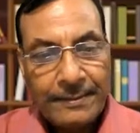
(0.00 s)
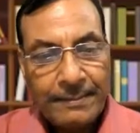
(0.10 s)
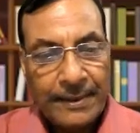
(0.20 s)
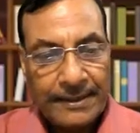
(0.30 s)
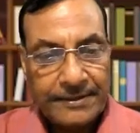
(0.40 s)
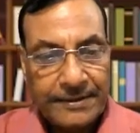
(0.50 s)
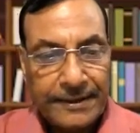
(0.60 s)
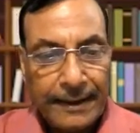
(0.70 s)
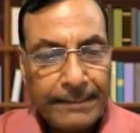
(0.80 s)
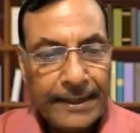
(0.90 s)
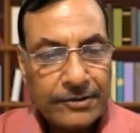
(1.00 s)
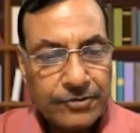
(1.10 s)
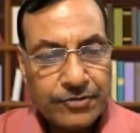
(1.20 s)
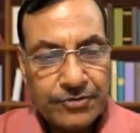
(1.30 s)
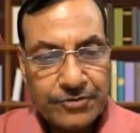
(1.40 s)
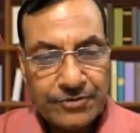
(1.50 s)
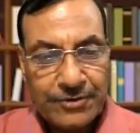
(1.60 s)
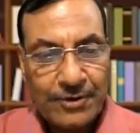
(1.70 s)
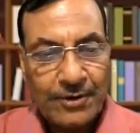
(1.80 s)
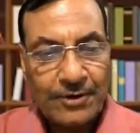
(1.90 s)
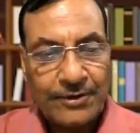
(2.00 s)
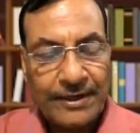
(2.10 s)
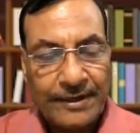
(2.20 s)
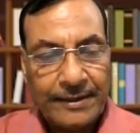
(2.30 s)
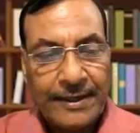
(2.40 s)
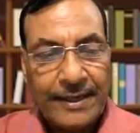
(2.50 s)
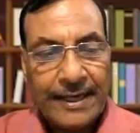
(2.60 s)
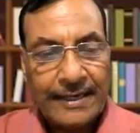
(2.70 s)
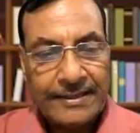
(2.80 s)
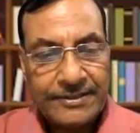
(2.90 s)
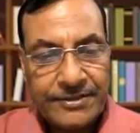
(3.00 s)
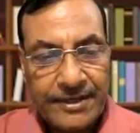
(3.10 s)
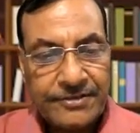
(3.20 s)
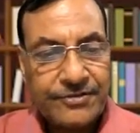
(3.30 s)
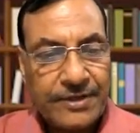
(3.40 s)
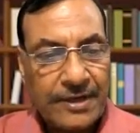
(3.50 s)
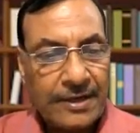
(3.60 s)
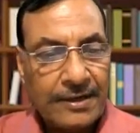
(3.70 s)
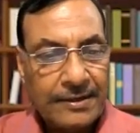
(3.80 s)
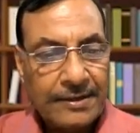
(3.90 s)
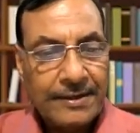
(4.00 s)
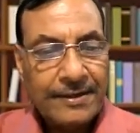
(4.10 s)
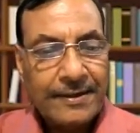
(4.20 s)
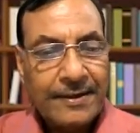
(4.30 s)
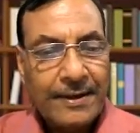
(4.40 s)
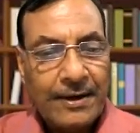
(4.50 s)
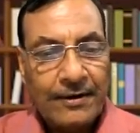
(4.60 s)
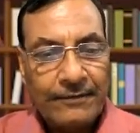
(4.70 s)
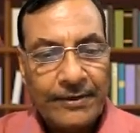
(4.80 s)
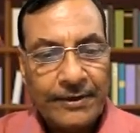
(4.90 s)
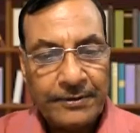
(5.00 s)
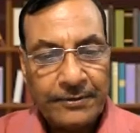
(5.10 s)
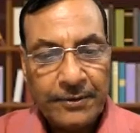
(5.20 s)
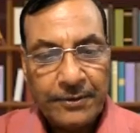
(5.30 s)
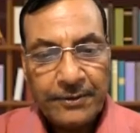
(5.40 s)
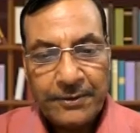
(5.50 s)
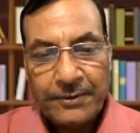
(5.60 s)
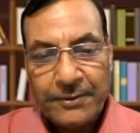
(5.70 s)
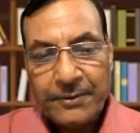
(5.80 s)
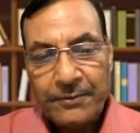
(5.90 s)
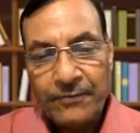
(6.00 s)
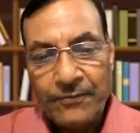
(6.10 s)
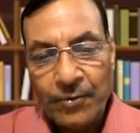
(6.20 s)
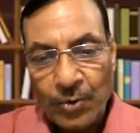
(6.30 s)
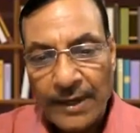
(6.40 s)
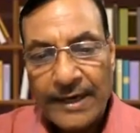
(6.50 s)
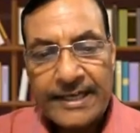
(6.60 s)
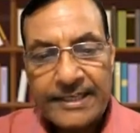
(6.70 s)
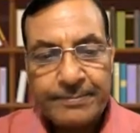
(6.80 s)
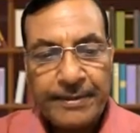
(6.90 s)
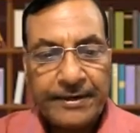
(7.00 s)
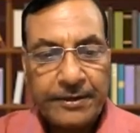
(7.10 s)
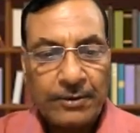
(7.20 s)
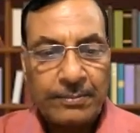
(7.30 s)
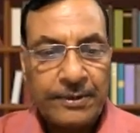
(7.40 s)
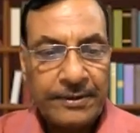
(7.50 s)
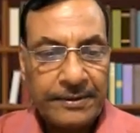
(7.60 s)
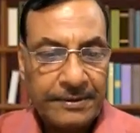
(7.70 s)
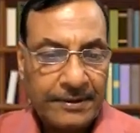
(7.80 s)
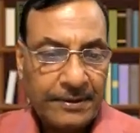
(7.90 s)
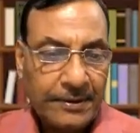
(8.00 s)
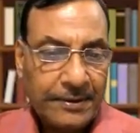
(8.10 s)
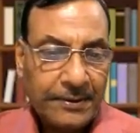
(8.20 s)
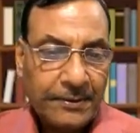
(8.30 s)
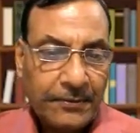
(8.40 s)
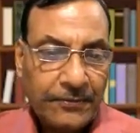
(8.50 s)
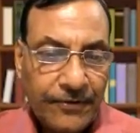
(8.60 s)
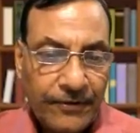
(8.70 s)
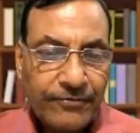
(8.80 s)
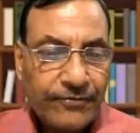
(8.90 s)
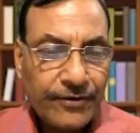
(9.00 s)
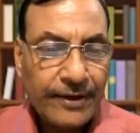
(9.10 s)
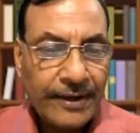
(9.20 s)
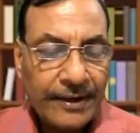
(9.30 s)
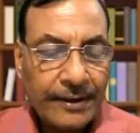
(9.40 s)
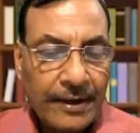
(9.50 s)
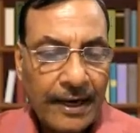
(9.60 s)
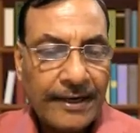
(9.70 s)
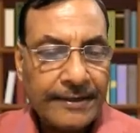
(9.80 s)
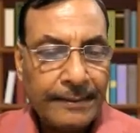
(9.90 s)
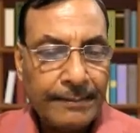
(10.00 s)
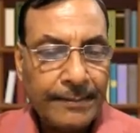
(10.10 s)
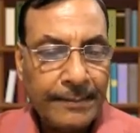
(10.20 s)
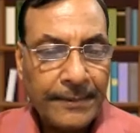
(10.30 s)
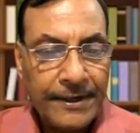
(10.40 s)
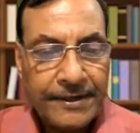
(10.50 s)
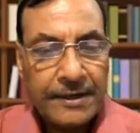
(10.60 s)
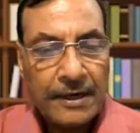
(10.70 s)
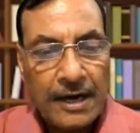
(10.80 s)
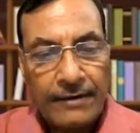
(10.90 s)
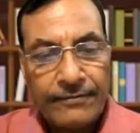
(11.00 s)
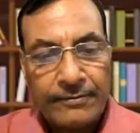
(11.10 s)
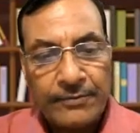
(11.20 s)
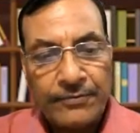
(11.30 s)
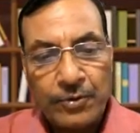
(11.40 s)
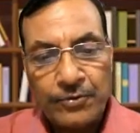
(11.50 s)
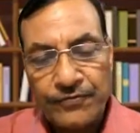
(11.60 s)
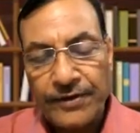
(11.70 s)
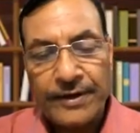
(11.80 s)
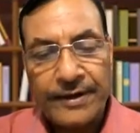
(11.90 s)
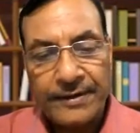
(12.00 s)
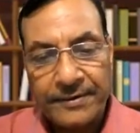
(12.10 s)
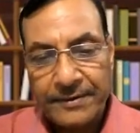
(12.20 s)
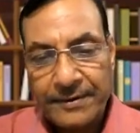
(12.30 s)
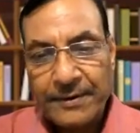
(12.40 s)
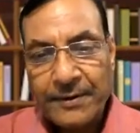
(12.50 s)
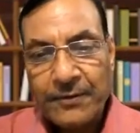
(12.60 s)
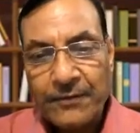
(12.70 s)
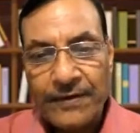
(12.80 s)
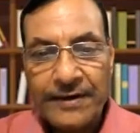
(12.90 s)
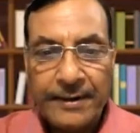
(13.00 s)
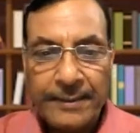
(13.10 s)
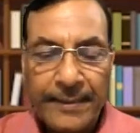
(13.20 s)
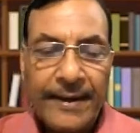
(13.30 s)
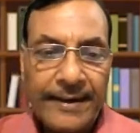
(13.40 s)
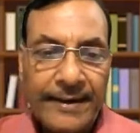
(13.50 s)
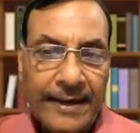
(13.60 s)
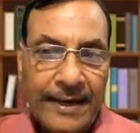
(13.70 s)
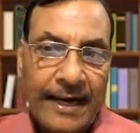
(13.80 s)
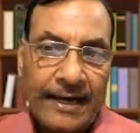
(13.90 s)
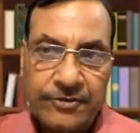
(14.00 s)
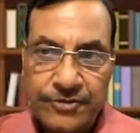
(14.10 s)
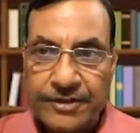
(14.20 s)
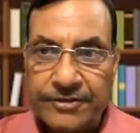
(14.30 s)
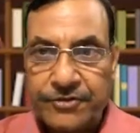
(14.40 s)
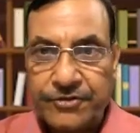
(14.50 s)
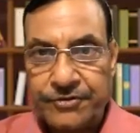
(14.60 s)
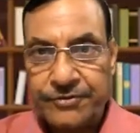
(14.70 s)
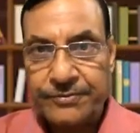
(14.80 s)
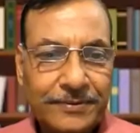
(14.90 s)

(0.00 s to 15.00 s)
but numbness or the anesthesia of the polar aspect of the fifth finger and the medial half of the fourth finger will remain as such.